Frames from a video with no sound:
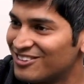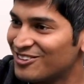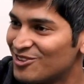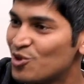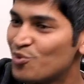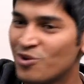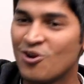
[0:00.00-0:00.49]

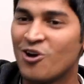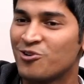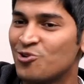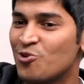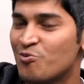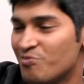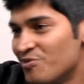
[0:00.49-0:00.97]
You will not
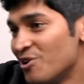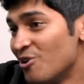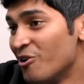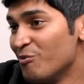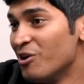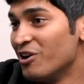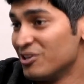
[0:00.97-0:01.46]
know a lot
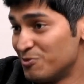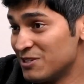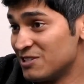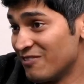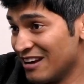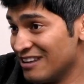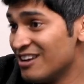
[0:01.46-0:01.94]
about a
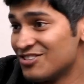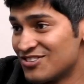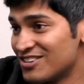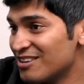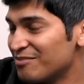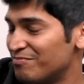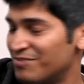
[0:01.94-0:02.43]
specific
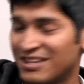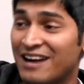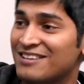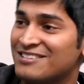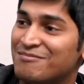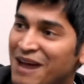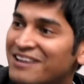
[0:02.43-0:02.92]
industry, but that
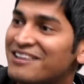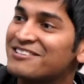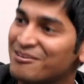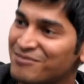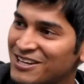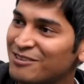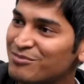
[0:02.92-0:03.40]
doesn't matter
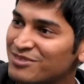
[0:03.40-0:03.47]
sometimes.